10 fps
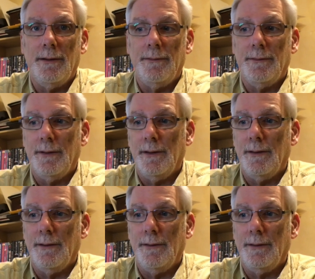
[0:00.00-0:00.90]
And
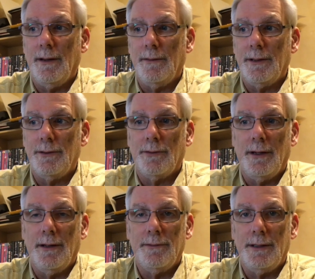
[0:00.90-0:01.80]
then I'm going to
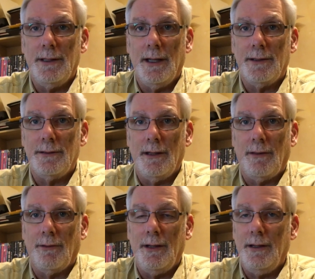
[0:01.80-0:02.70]
try out the
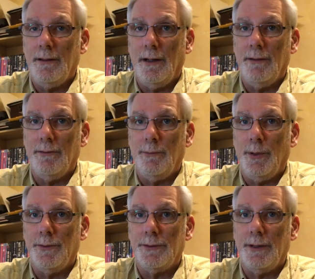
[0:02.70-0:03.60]
X-T3, and I will
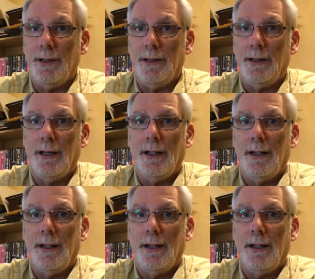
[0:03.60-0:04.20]
post a